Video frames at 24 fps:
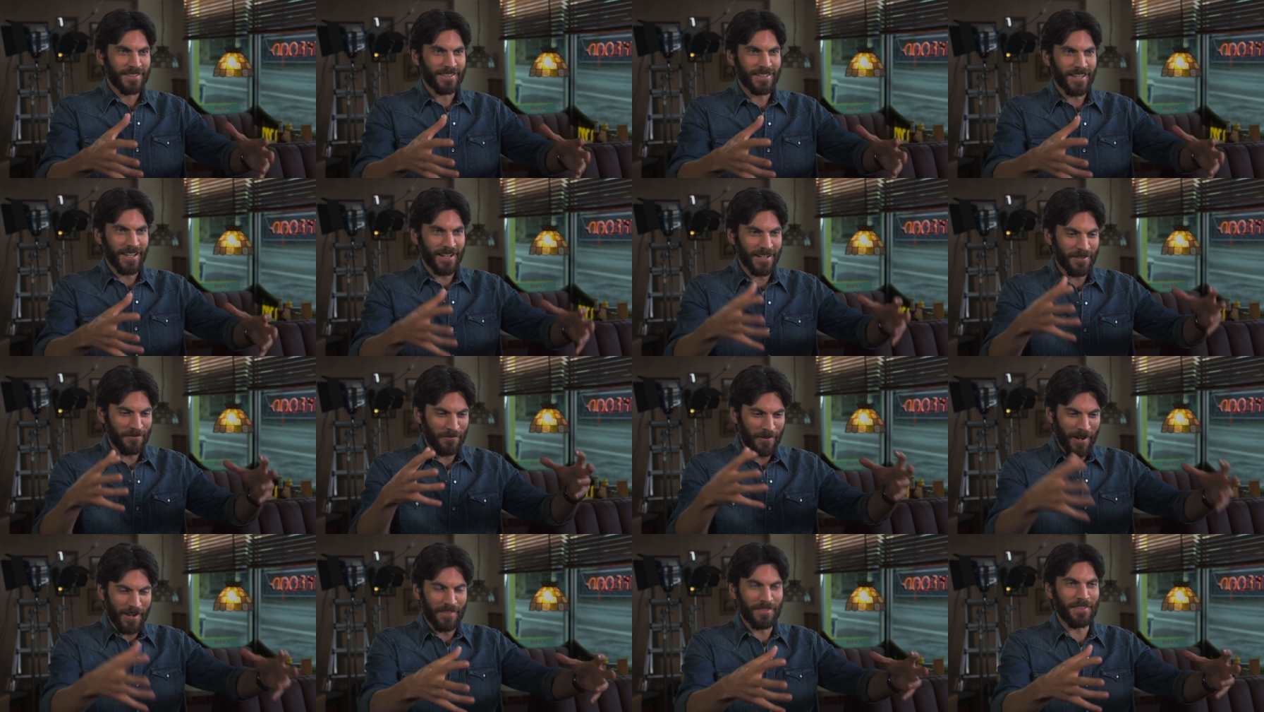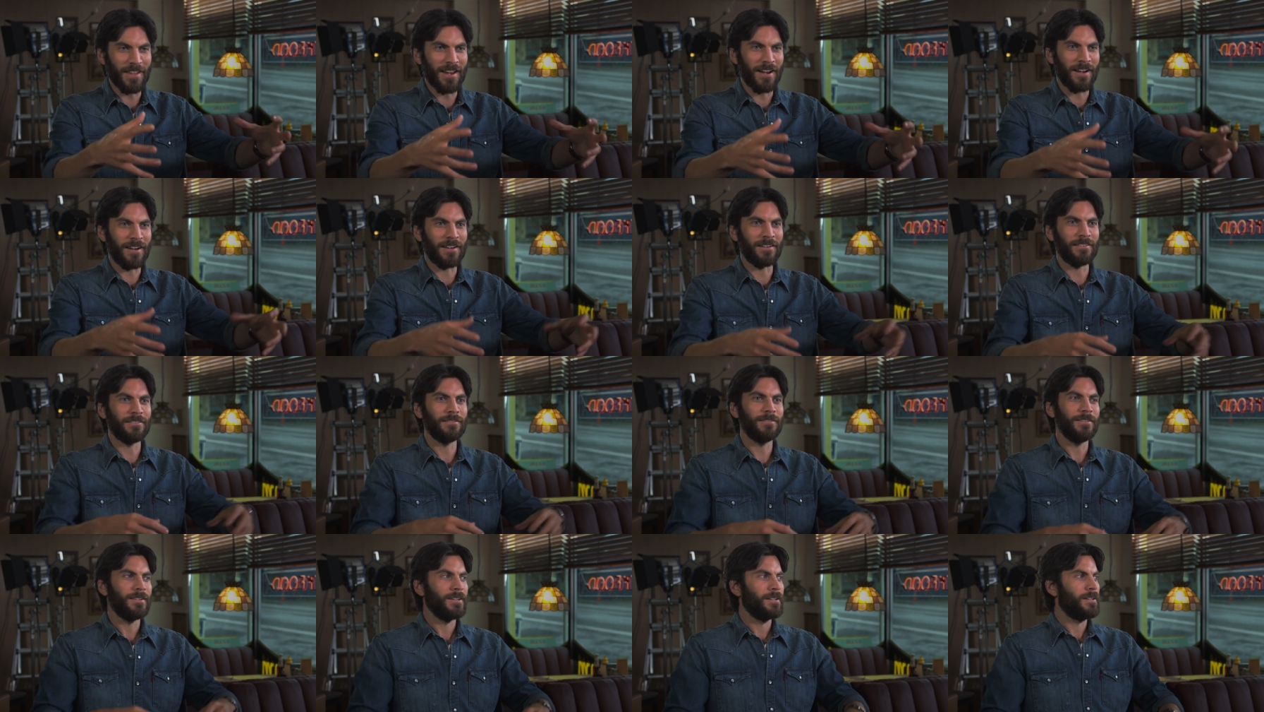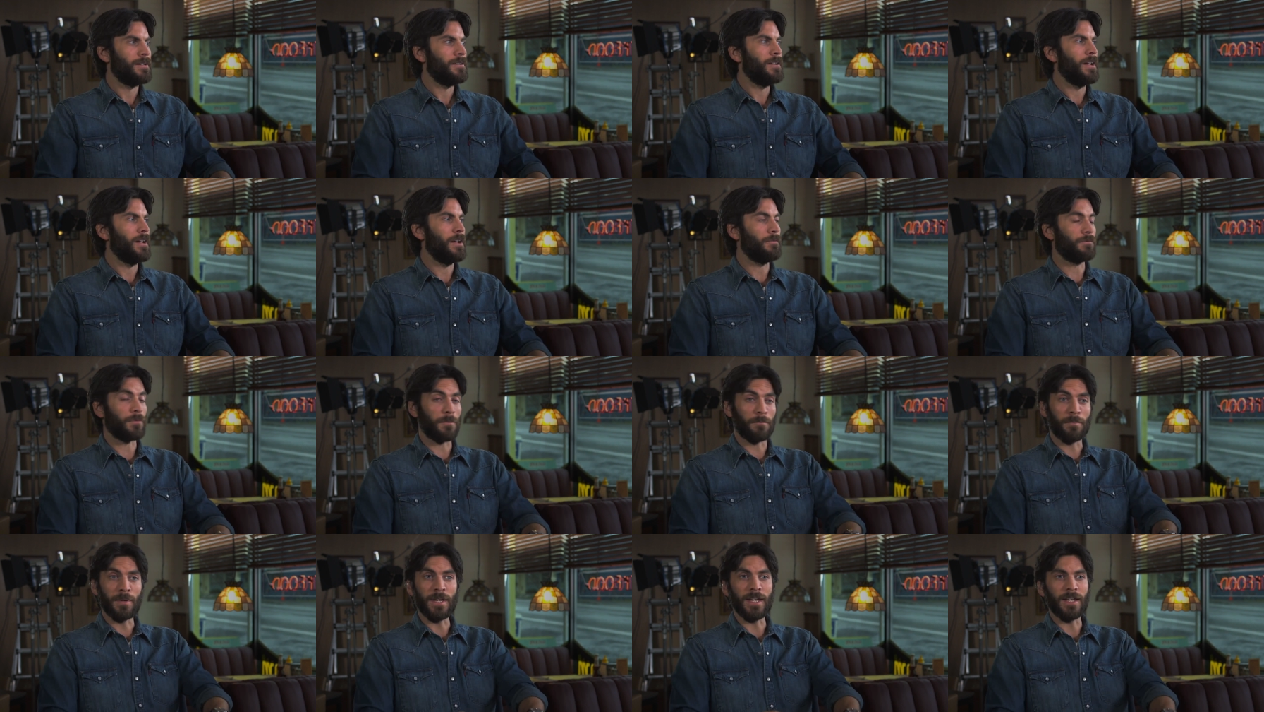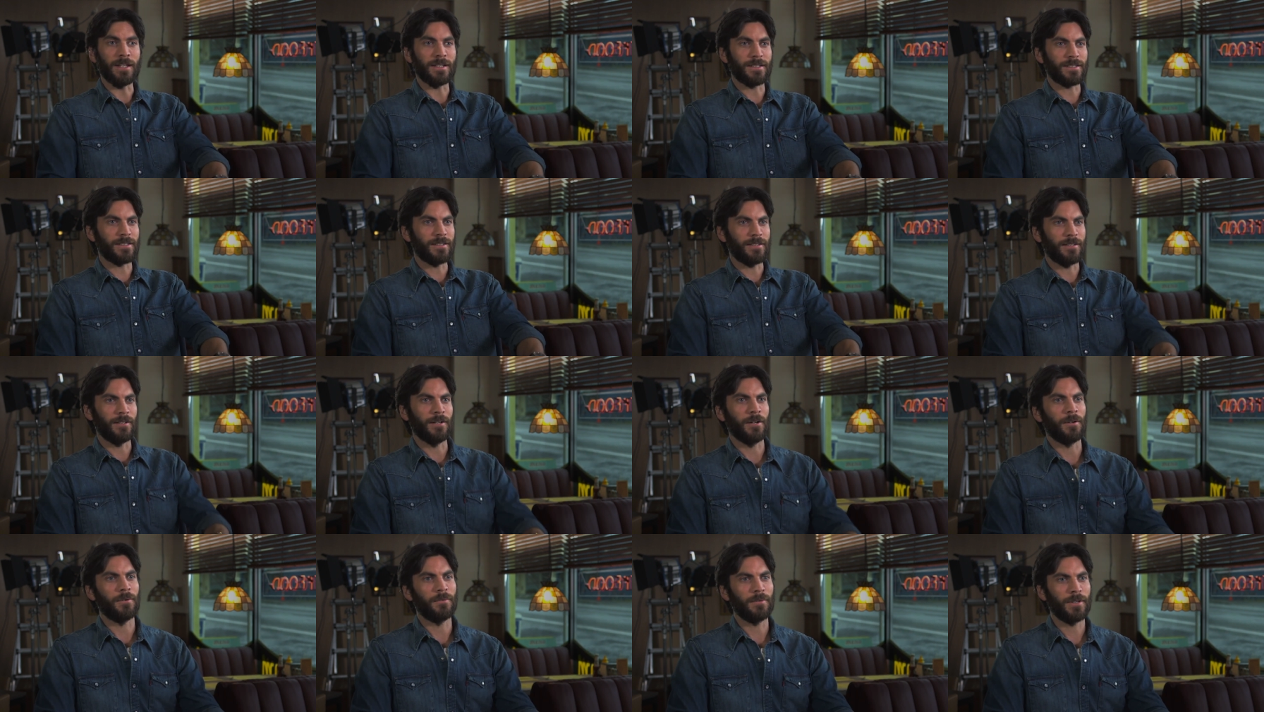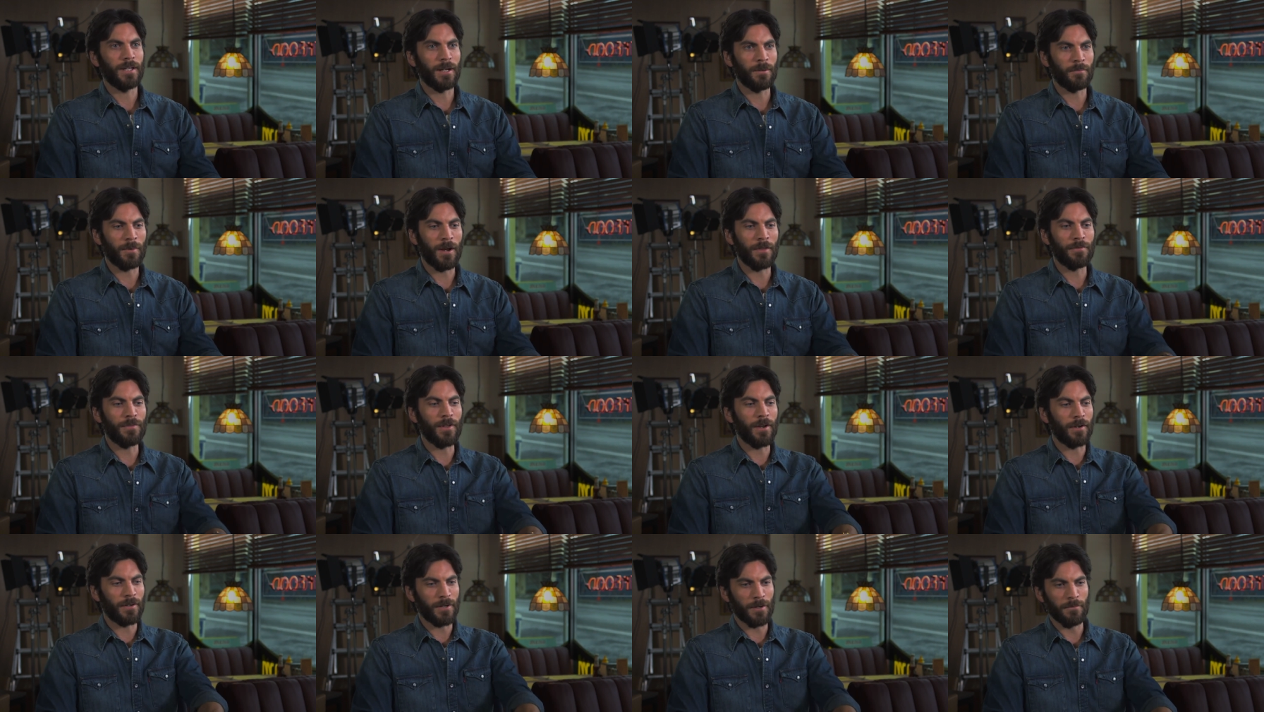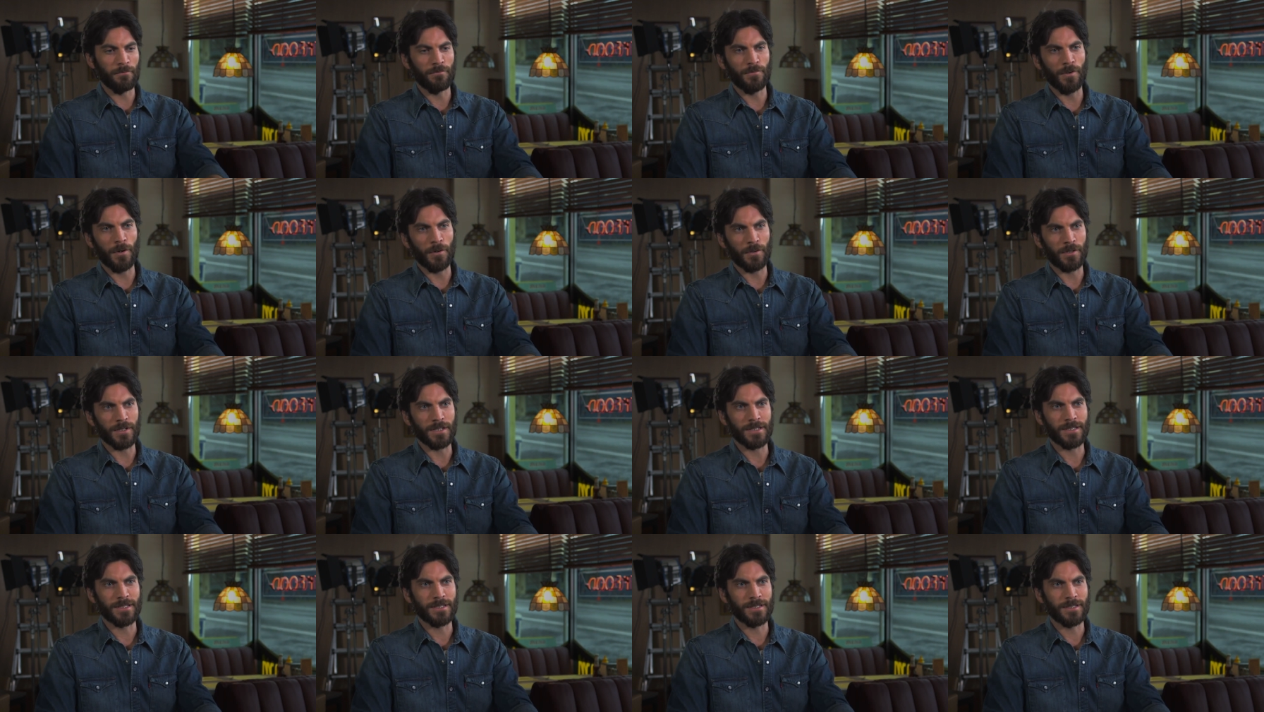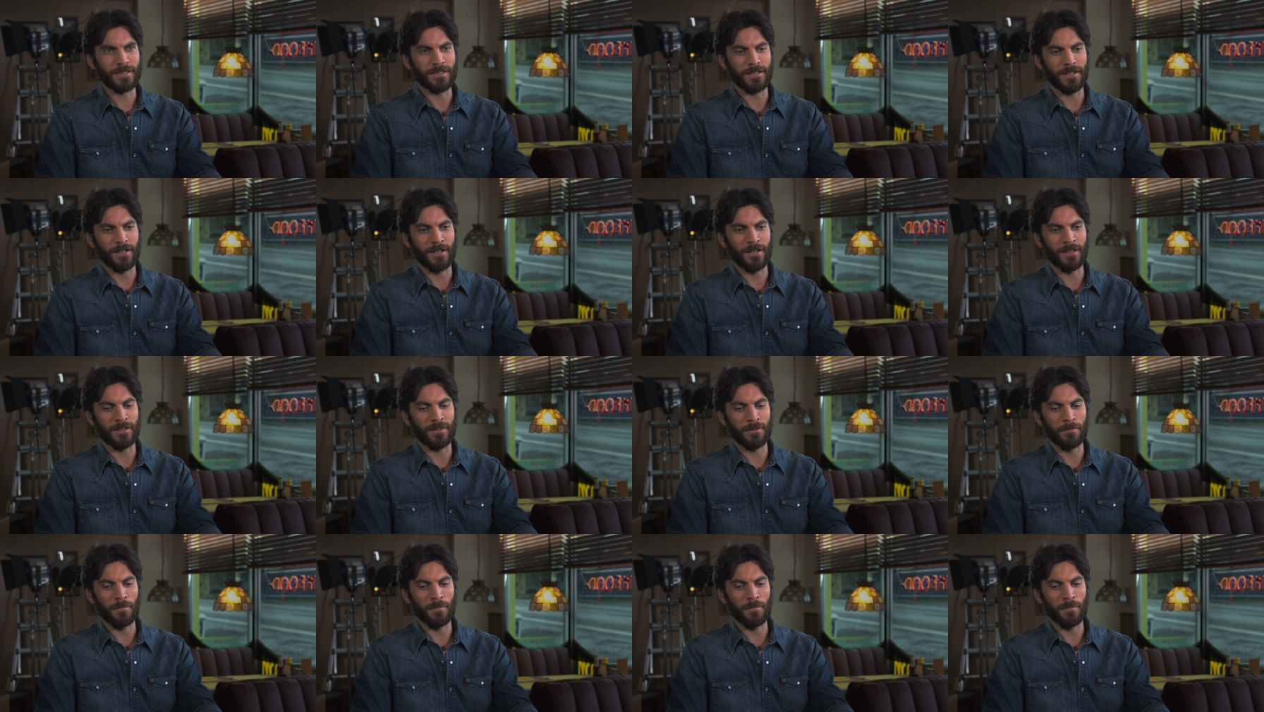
get him right there, and for Pete, you know, get him right there and get him focused on